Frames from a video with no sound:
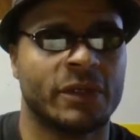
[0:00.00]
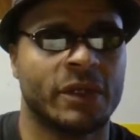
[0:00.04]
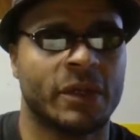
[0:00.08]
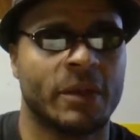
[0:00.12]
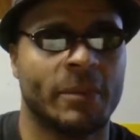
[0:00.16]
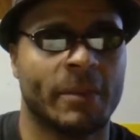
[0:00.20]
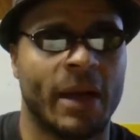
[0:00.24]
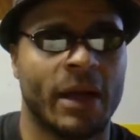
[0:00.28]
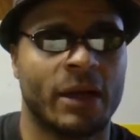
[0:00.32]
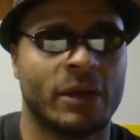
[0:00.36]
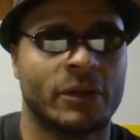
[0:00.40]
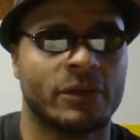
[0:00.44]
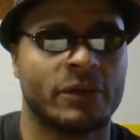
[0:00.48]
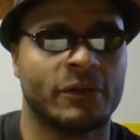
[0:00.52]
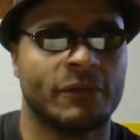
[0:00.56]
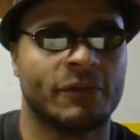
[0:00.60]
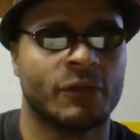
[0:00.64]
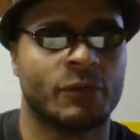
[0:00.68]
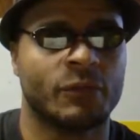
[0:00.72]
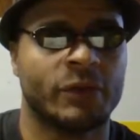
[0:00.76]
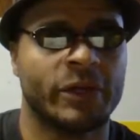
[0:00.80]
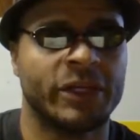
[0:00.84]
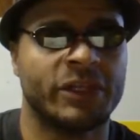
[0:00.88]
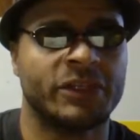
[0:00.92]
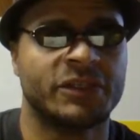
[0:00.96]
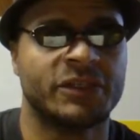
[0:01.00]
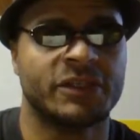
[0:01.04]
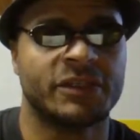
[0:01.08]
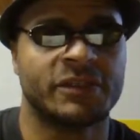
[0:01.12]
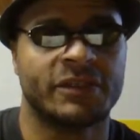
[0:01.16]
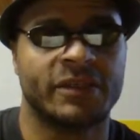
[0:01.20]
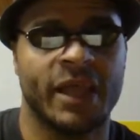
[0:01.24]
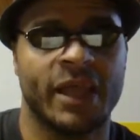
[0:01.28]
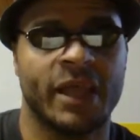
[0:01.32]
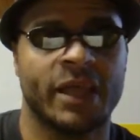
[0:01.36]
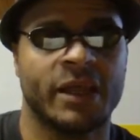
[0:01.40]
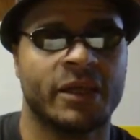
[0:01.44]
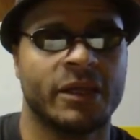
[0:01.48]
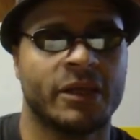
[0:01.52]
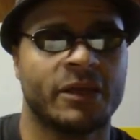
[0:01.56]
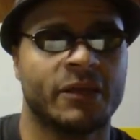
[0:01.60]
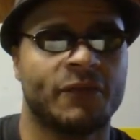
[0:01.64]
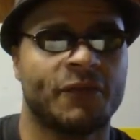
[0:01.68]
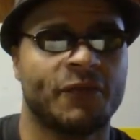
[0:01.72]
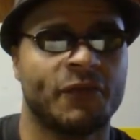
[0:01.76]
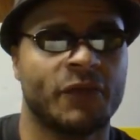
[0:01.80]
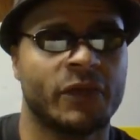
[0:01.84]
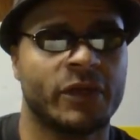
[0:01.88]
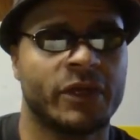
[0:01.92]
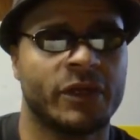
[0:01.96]
in the mountain of the regions, and in the
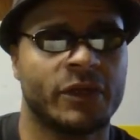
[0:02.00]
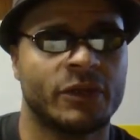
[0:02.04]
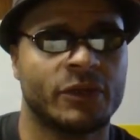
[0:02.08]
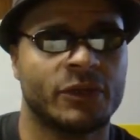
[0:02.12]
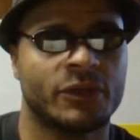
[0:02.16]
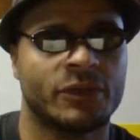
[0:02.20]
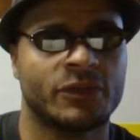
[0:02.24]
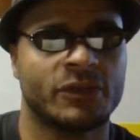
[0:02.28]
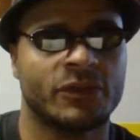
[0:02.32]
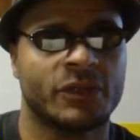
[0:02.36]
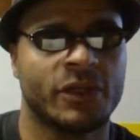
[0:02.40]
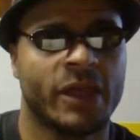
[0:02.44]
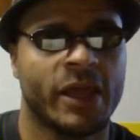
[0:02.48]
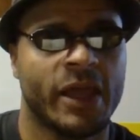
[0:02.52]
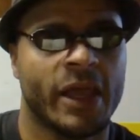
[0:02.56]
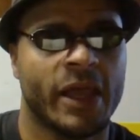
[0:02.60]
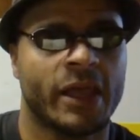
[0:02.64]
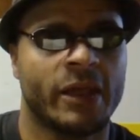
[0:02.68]
foothills,